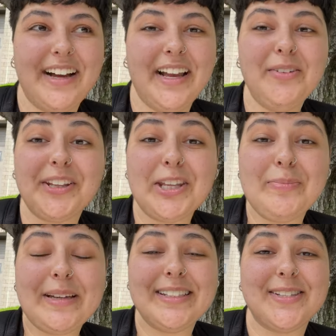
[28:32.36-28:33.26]
It really
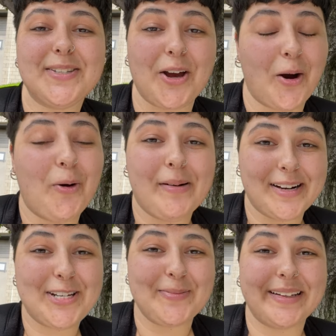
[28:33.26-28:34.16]
means so
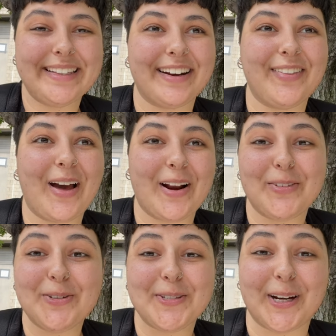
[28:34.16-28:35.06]
much to me that a lot of
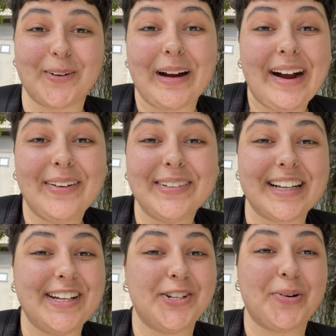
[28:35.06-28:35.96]
you stuck around
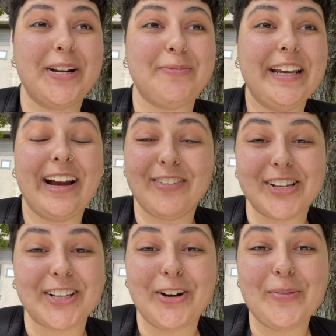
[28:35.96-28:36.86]
and joined me every
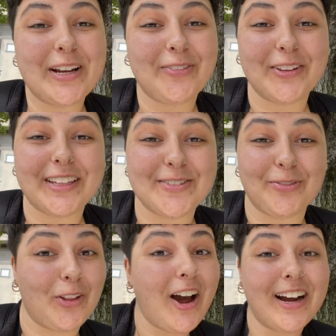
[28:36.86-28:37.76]
single week for these
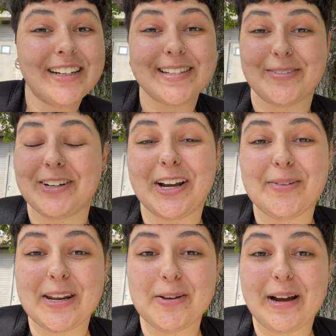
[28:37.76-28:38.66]
vlogs that were
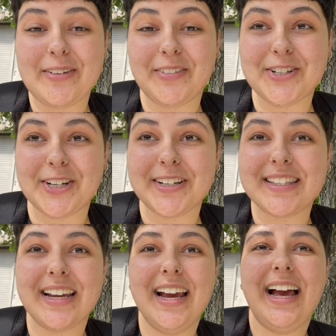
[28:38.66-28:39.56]
documenting my adventures,
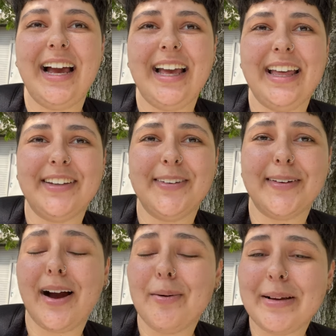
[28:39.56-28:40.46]
and your
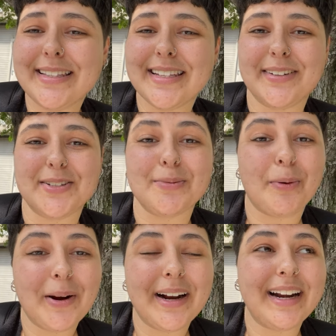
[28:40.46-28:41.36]
comments and your
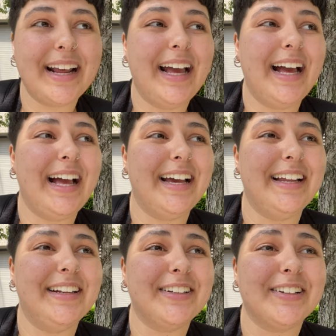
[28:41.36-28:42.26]
support
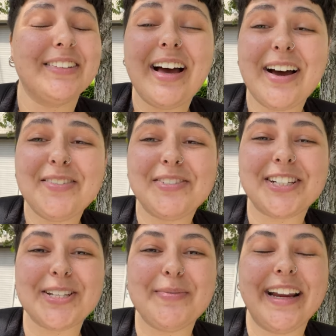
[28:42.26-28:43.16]
and your love
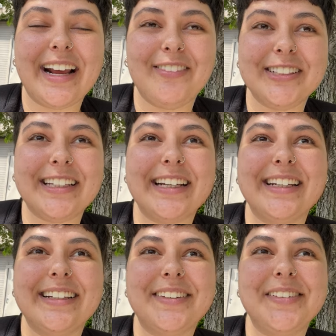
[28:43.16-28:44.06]
just made
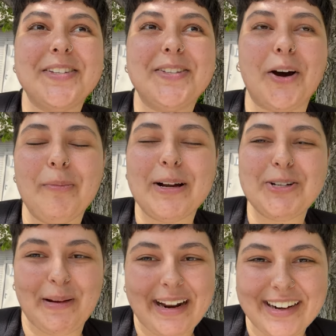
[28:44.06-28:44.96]
everything so
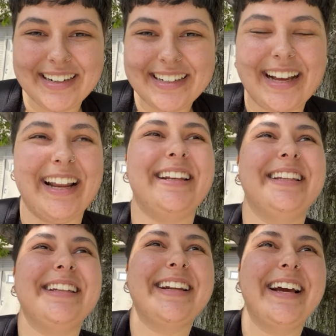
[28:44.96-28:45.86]
much better, and
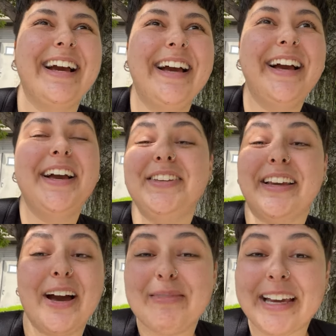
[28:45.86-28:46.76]
you
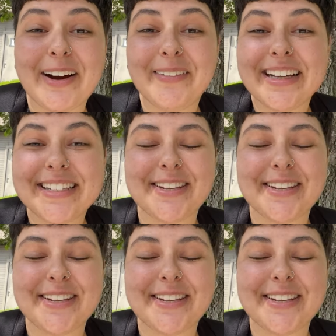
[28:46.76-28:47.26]
kept me going.